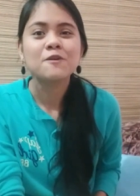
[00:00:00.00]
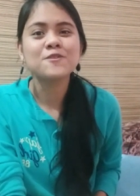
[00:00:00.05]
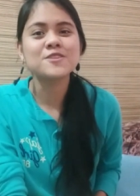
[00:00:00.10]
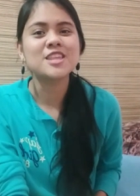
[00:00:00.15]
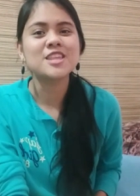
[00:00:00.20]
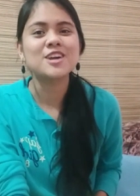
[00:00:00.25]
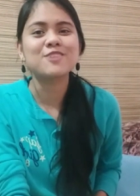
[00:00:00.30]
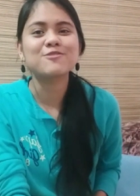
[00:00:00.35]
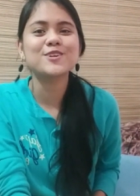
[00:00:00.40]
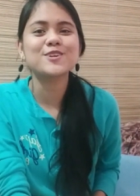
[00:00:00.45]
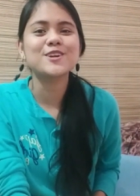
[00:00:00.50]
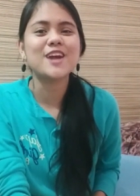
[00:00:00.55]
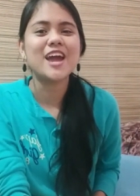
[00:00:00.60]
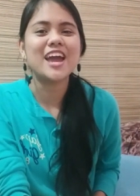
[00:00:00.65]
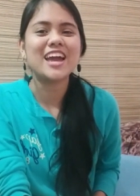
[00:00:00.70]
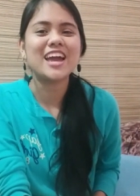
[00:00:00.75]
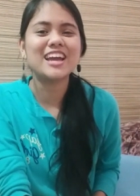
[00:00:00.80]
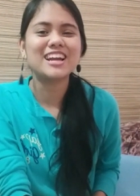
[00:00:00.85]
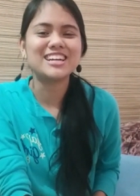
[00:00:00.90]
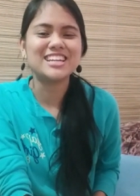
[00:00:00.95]
whenever
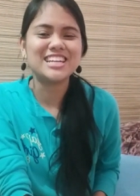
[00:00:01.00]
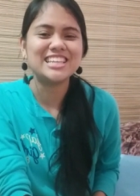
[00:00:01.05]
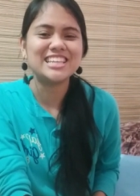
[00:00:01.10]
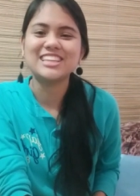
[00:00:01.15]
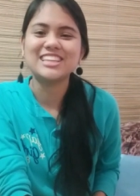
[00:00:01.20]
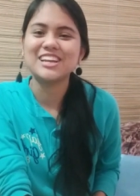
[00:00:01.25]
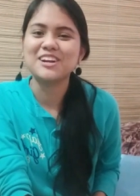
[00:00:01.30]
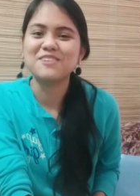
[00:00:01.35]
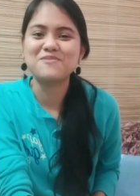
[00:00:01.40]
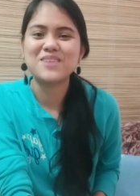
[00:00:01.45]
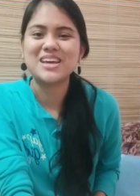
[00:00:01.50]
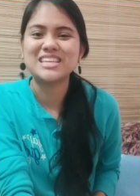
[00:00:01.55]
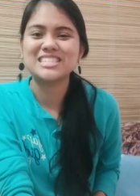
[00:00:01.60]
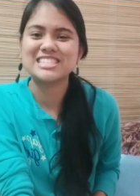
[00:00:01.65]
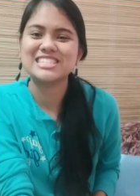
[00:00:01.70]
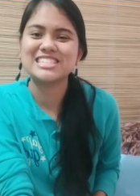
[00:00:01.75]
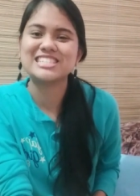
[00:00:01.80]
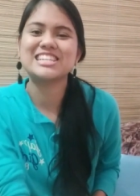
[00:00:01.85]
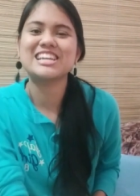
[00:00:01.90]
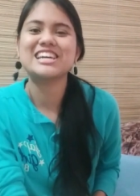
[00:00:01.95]
I read their
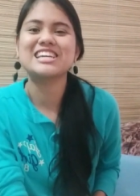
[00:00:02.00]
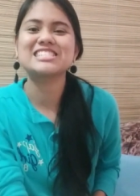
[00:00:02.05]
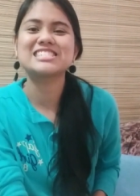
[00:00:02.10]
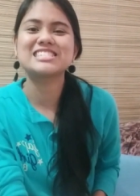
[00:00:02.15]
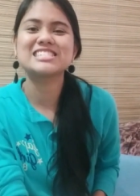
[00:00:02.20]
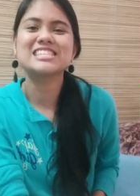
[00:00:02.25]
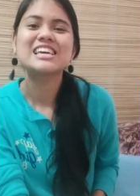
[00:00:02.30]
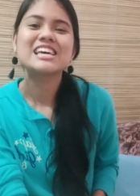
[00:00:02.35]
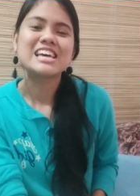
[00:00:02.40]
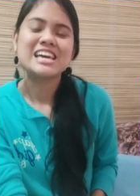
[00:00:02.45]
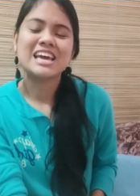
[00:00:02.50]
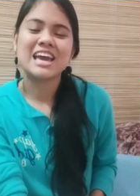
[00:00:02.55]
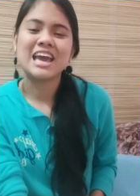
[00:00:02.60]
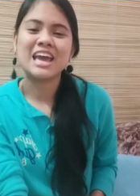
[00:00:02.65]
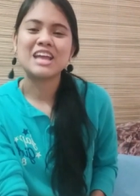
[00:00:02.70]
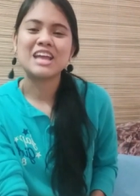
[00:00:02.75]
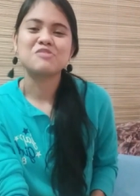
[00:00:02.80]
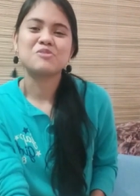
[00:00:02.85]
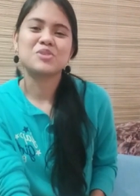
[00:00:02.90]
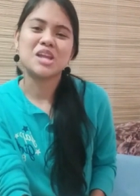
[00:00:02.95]
messages
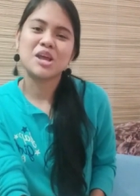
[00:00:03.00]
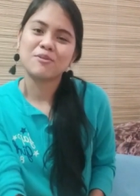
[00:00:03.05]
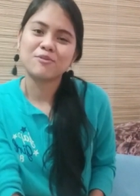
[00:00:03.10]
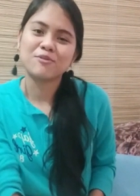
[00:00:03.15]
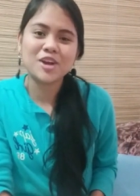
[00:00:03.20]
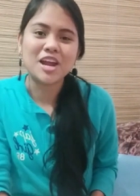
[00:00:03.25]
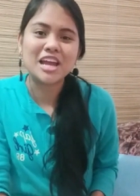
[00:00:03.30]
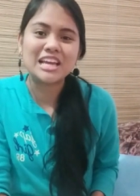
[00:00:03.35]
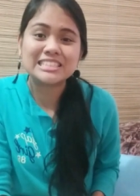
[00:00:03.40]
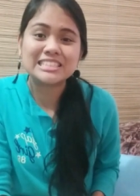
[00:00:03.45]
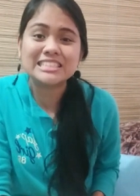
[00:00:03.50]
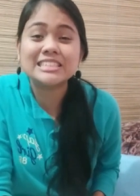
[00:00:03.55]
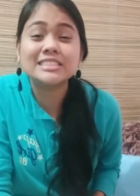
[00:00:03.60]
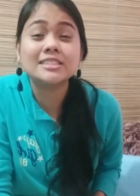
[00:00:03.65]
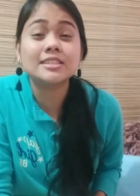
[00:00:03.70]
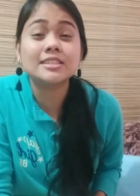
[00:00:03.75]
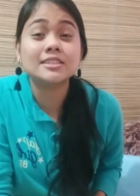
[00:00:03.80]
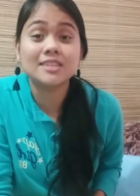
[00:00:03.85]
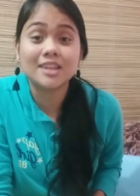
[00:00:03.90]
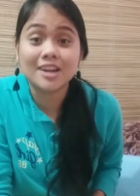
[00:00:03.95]
and whenever I
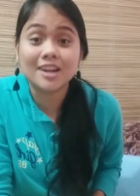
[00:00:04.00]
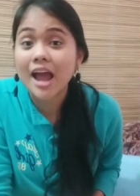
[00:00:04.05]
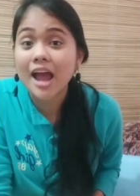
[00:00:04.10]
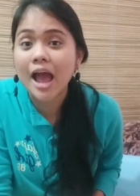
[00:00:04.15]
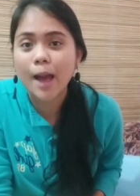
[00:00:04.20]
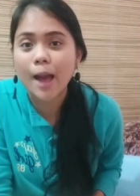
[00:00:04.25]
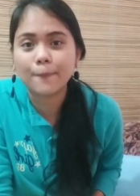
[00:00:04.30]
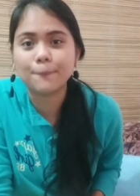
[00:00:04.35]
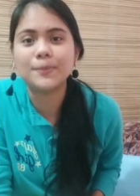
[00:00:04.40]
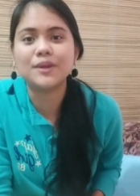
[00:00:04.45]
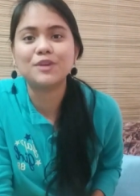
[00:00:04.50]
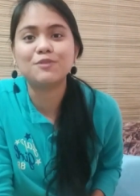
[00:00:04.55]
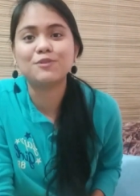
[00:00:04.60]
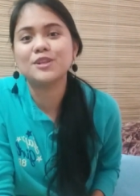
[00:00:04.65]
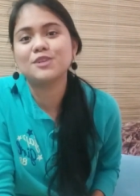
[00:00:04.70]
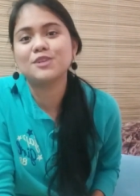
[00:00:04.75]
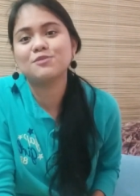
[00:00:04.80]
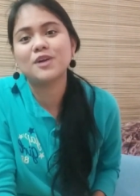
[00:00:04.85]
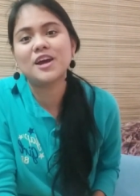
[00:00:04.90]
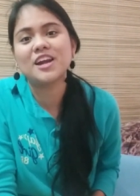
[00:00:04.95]
see that they're happy
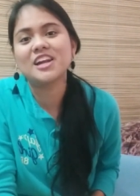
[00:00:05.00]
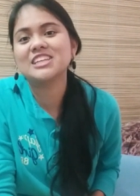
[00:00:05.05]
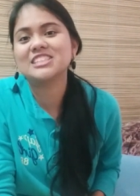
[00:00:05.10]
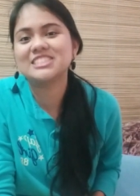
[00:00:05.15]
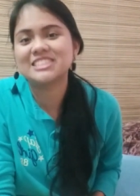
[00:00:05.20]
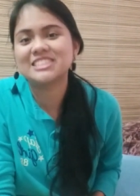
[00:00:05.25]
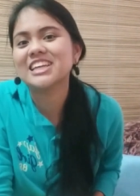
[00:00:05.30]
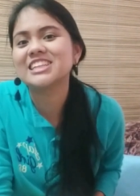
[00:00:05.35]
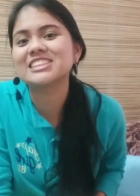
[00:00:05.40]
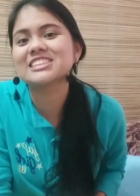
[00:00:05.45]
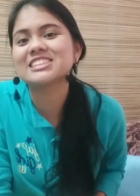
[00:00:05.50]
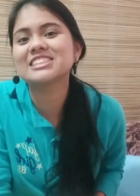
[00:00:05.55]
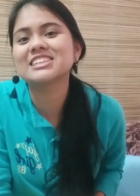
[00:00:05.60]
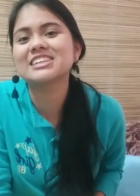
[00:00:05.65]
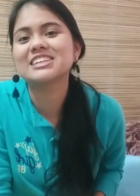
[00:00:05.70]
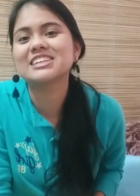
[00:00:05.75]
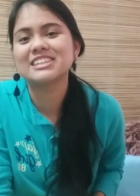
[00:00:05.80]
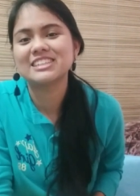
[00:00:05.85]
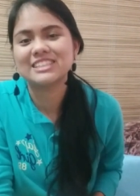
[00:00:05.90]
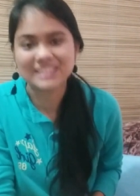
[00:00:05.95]
with what I sent
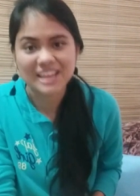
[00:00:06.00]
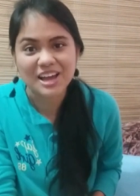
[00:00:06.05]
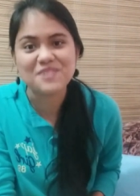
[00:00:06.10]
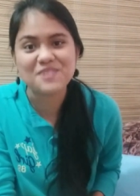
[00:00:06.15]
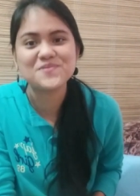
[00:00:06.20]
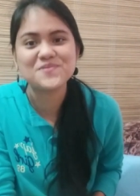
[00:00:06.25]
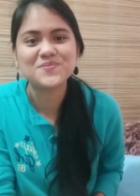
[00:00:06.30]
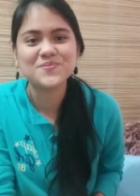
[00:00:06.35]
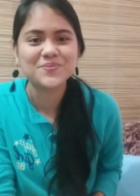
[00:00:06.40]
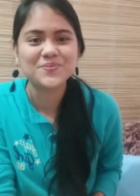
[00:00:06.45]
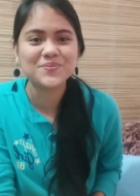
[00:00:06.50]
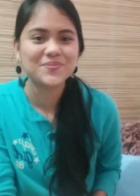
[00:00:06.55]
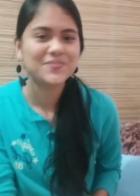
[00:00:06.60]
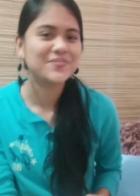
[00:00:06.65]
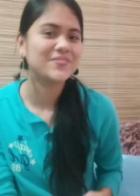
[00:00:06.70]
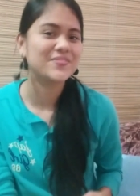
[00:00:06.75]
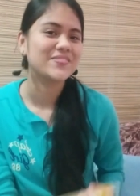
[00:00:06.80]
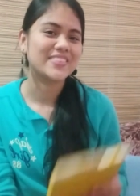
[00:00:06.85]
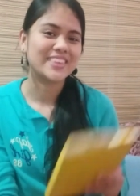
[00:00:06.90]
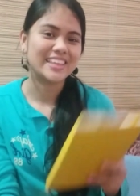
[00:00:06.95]
them.
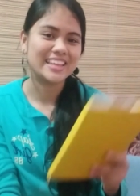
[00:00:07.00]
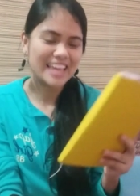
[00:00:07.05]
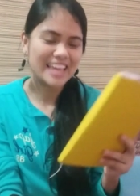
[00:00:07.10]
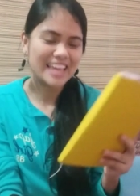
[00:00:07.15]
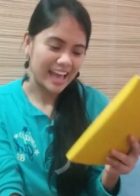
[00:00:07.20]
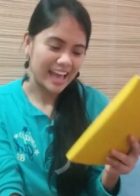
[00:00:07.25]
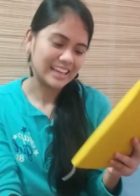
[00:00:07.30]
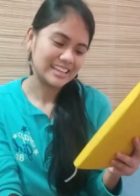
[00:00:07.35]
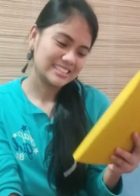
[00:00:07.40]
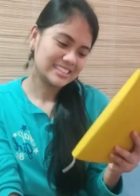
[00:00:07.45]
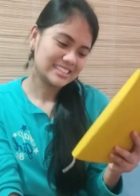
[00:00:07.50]
Yeah.